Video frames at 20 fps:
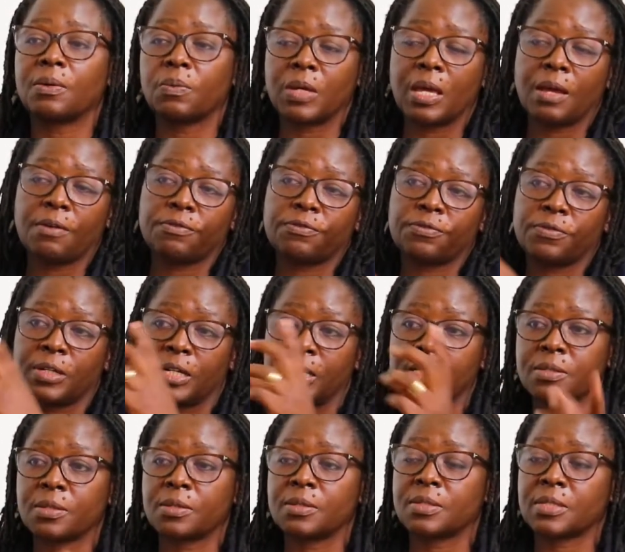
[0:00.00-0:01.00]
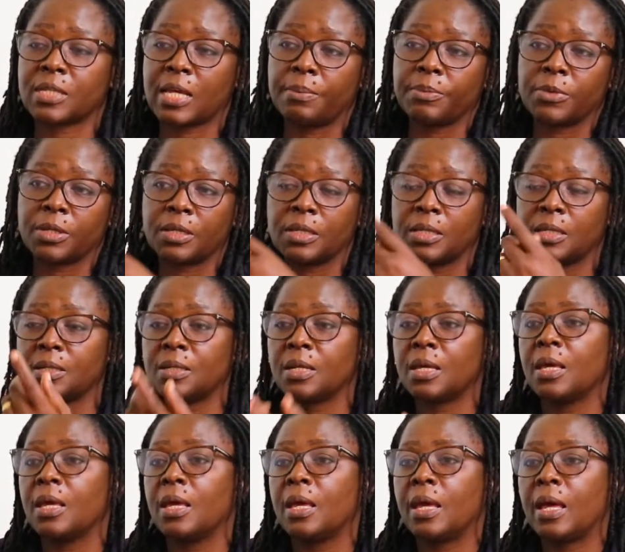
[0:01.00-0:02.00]
We have lessons coming
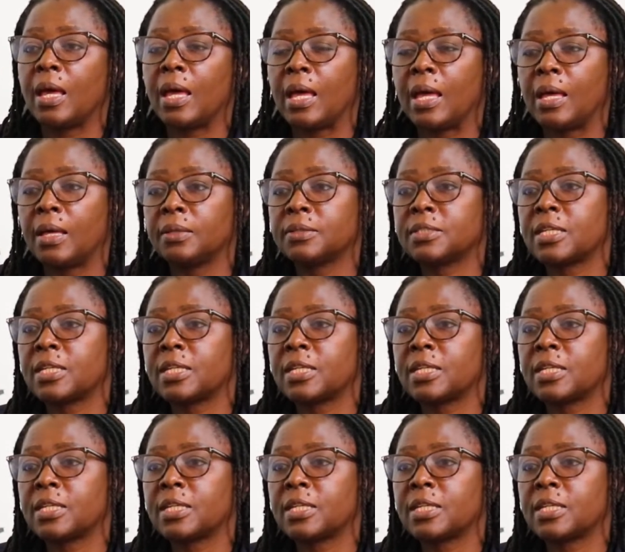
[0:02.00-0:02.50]
in.